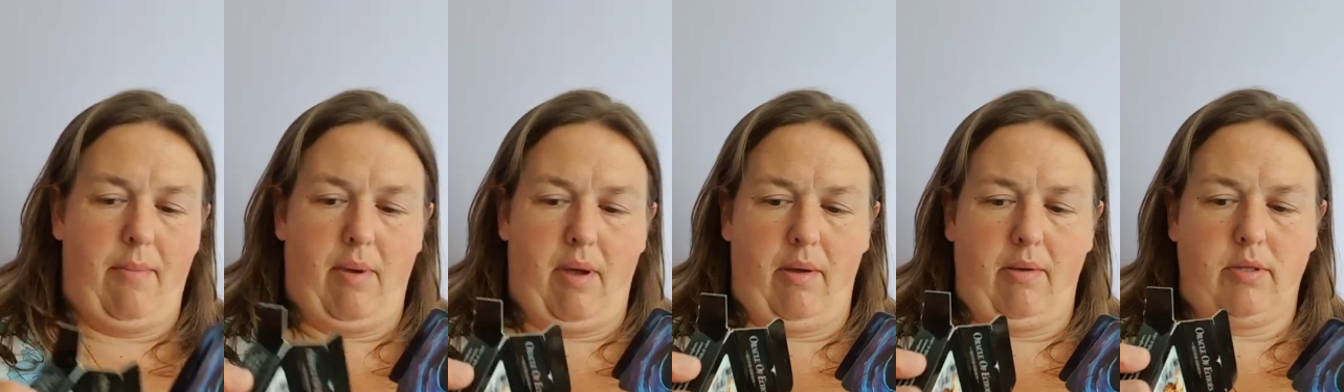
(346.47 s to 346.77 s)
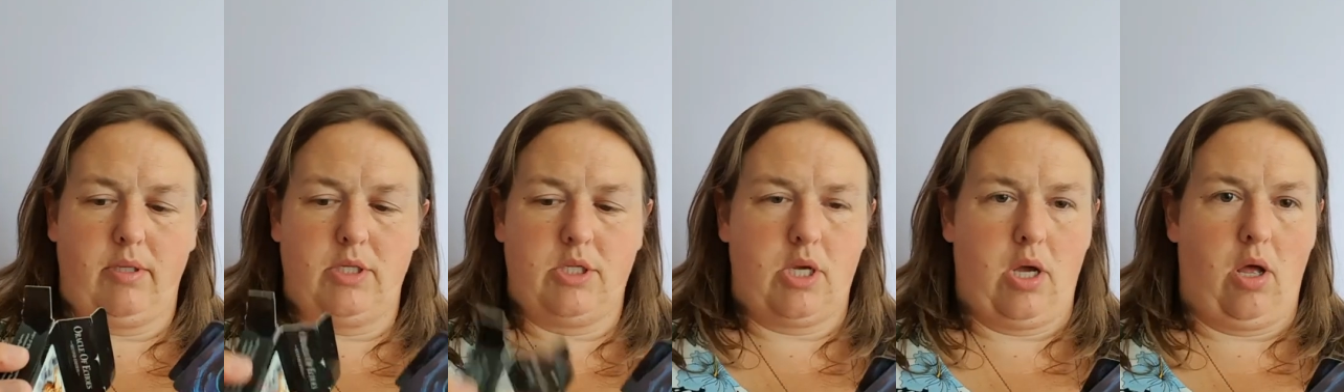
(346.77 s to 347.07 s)
but
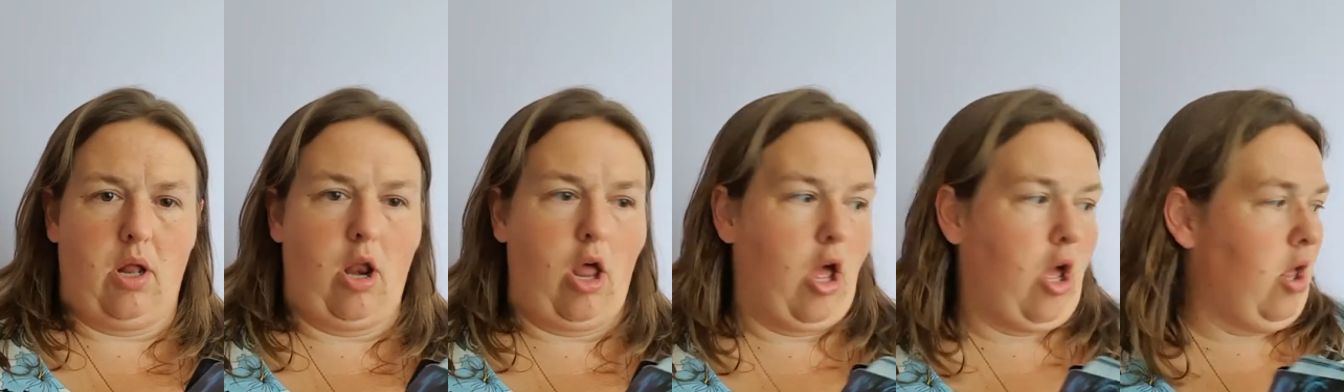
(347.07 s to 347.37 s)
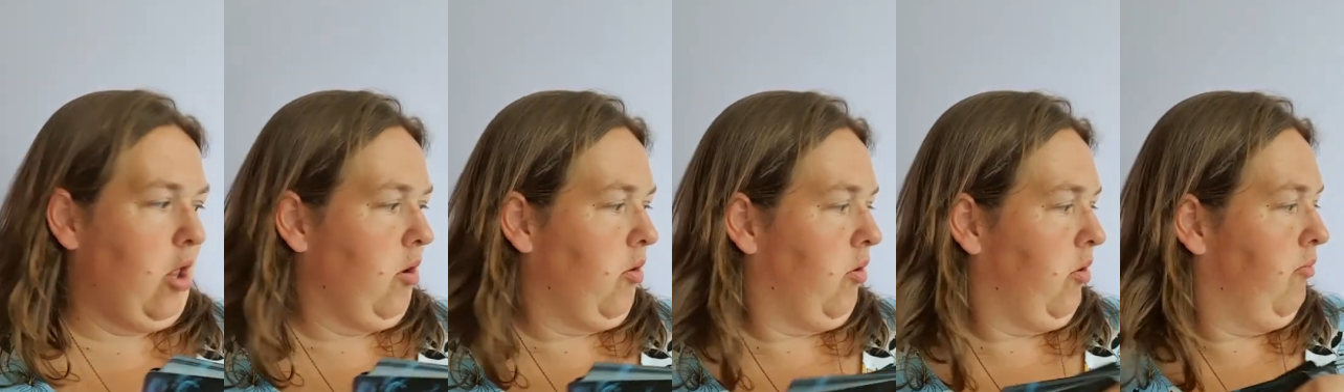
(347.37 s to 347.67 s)
I'll
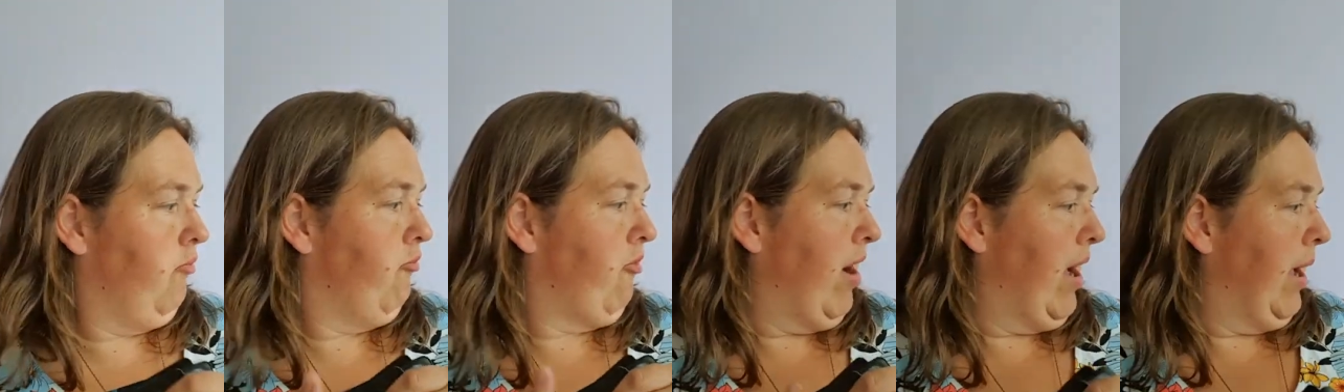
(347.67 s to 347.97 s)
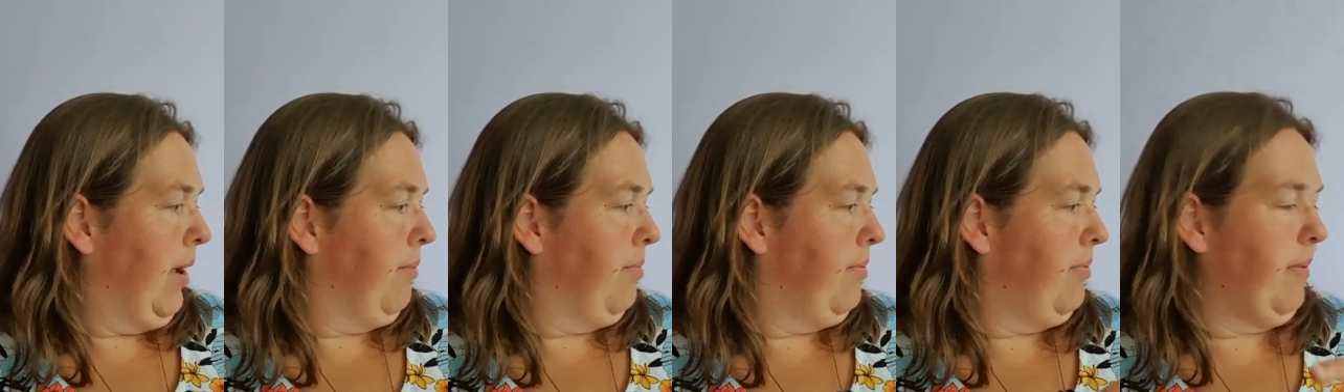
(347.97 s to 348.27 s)

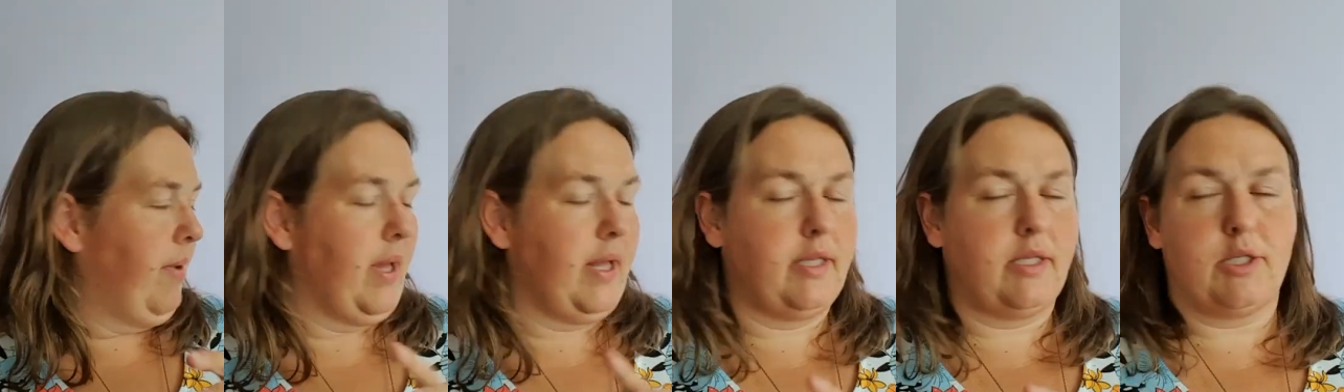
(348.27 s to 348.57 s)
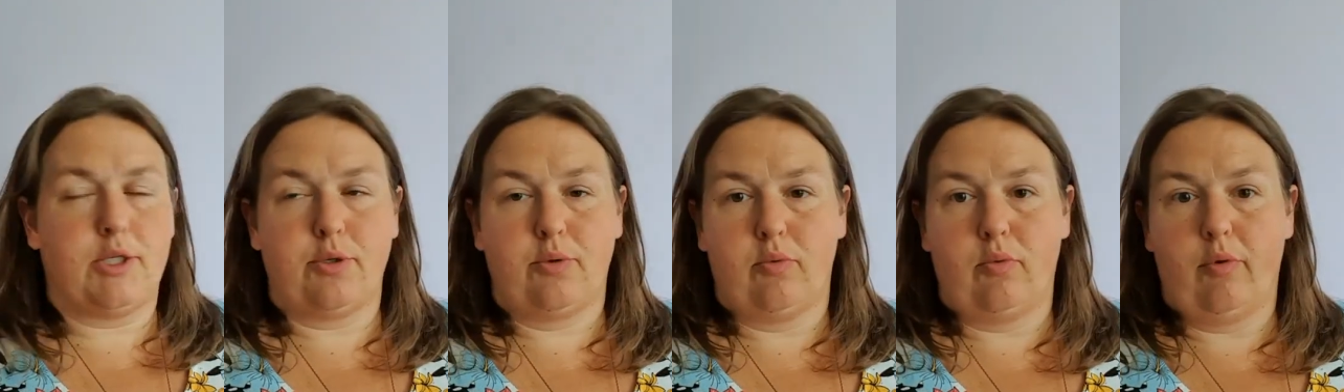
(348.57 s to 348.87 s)
unwrap and
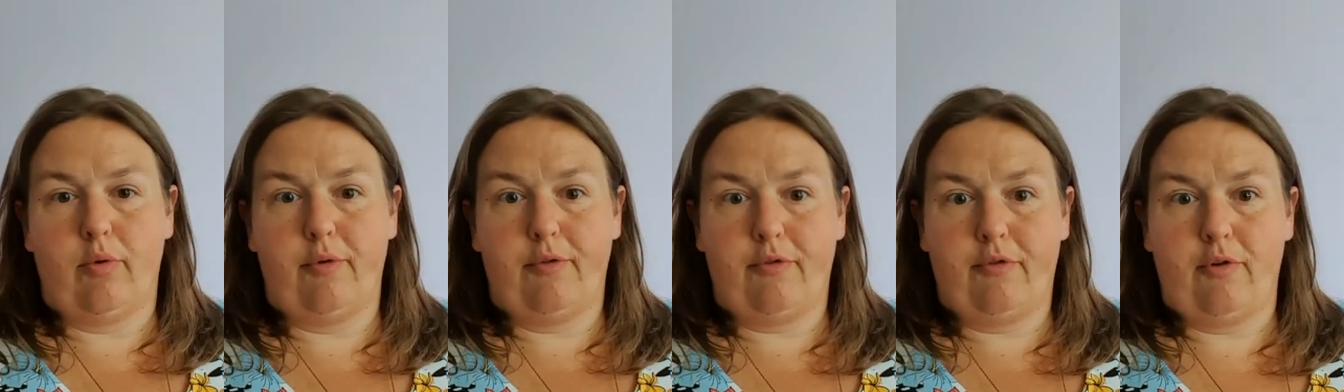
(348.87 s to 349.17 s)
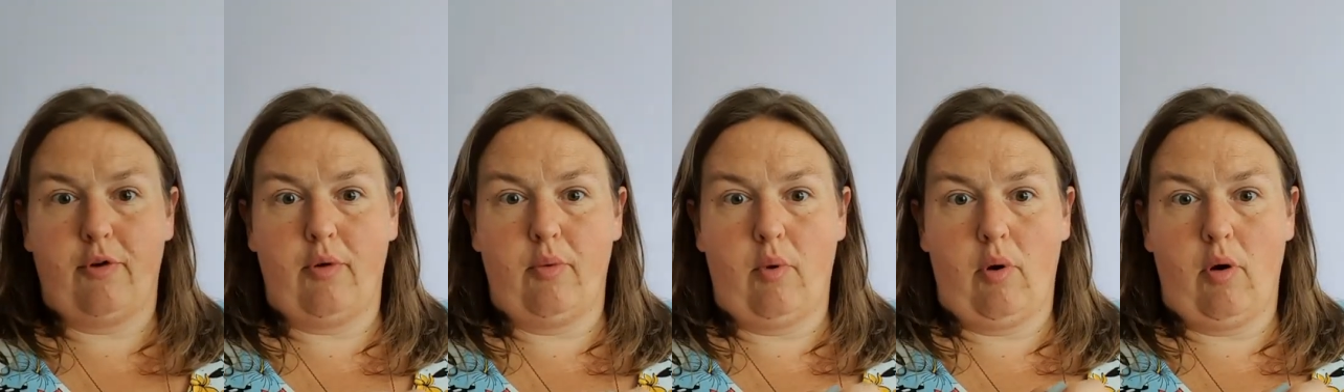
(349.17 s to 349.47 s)
do a
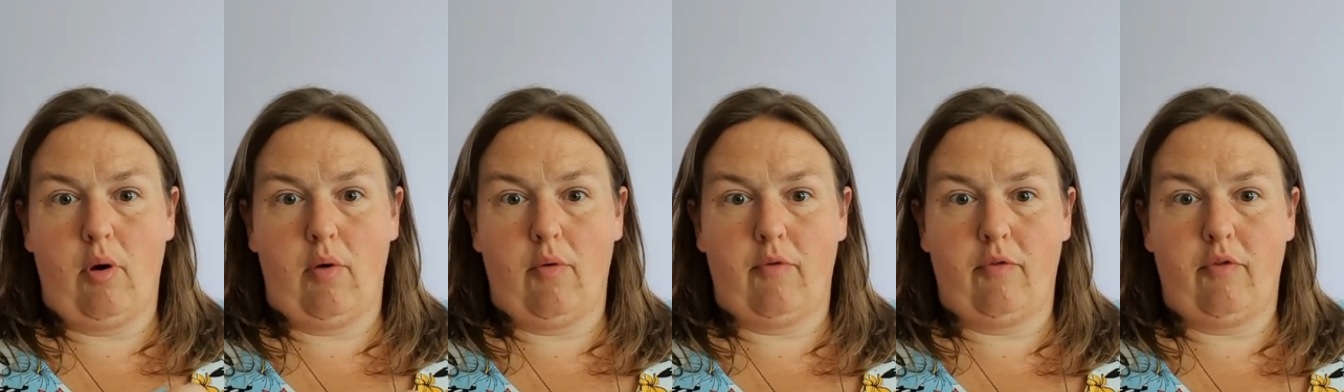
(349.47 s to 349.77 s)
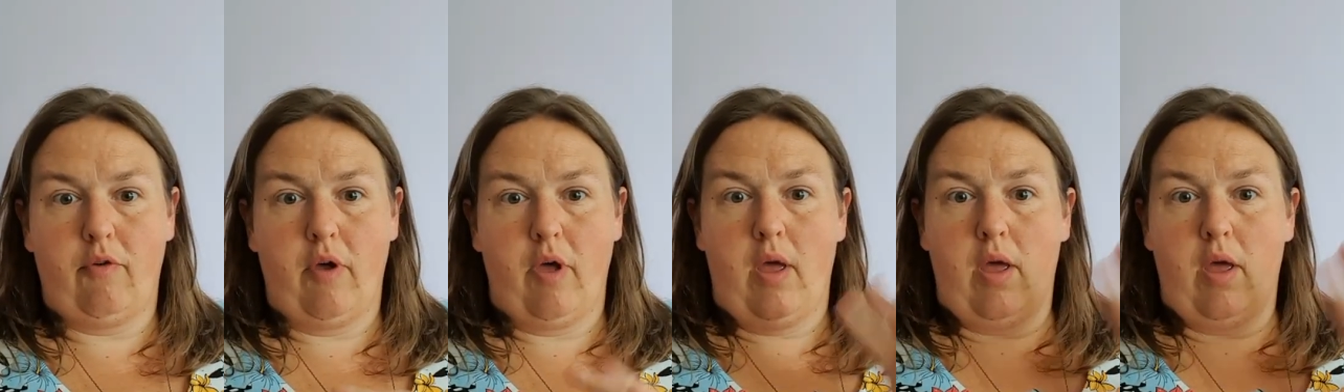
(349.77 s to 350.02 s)
walkthrough of